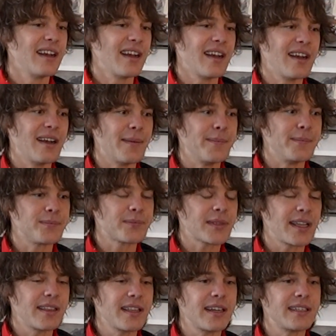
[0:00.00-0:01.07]

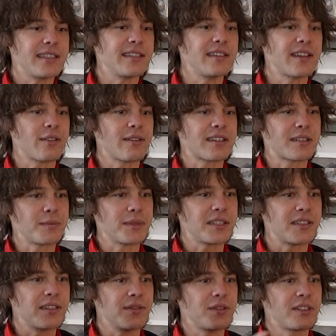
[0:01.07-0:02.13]
And then I did another
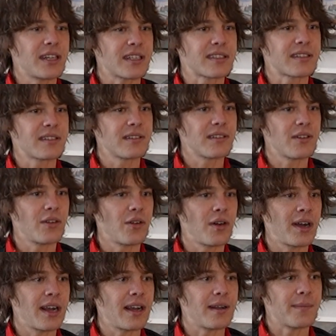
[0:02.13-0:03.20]
exhibition of just
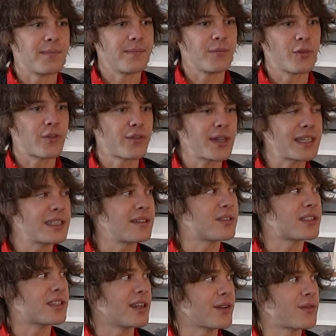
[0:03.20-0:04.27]
reflective
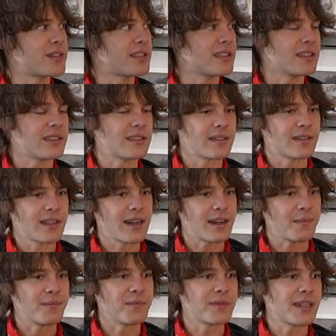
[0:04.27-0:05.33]
surfaces that
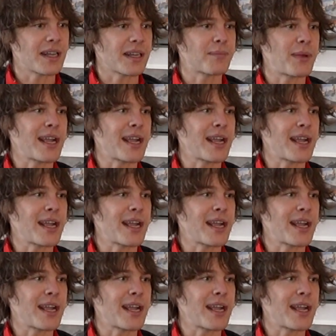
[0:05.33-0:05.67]
are like